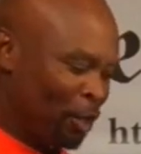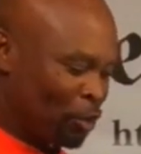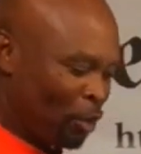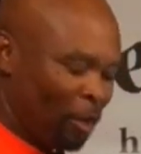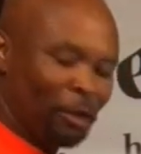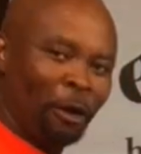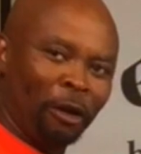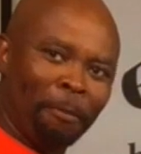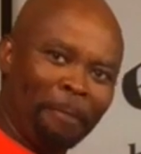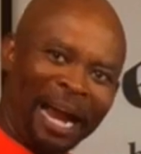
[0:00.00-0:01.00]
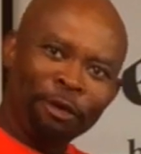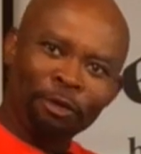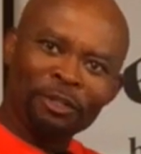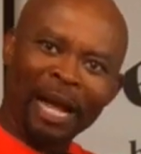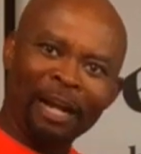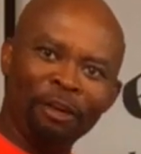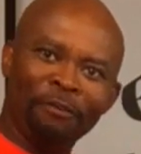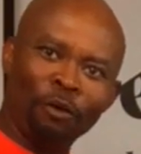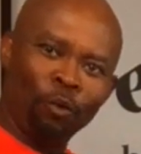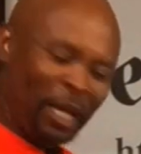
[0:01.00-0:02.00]
So on a micro cycle
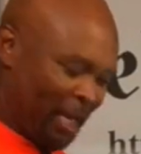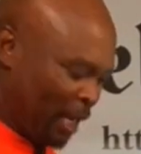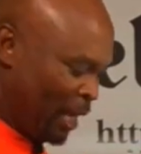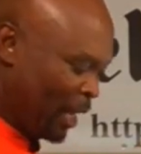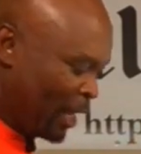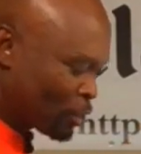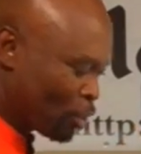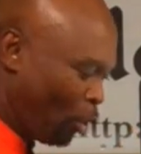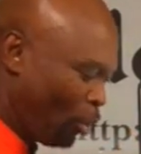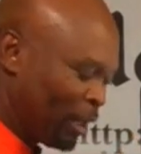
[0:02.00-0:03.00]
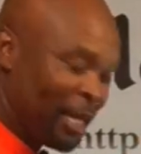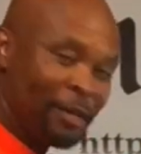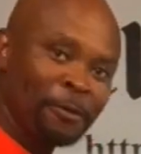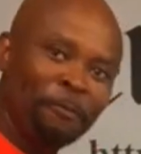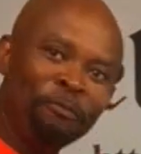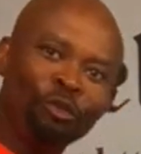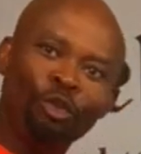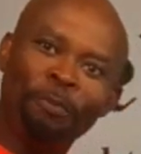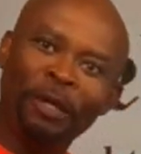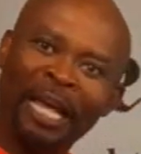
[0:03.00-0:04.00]
of a week, his goal is
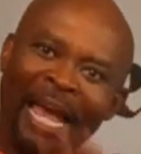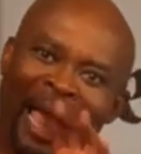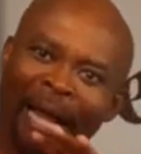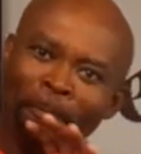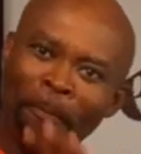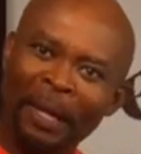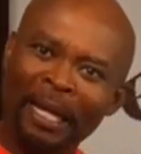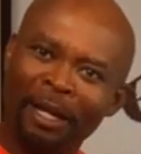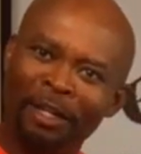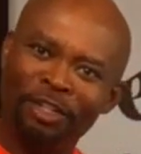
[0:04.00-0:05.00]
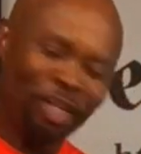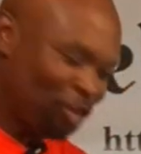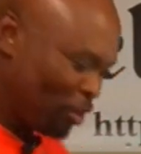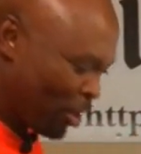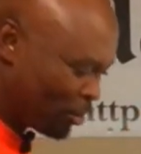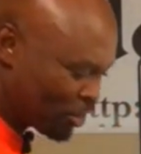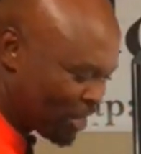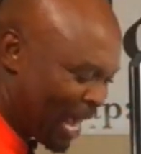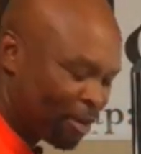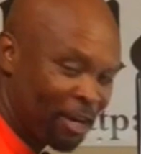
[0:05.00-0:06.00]
to be at peak condition on
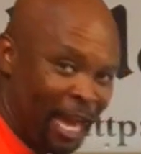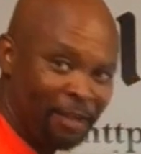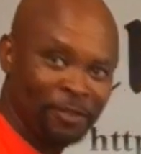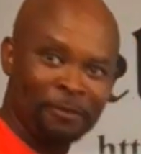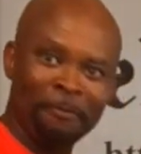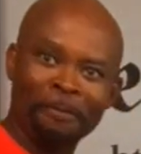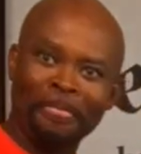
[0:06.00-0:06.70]
Saturdays.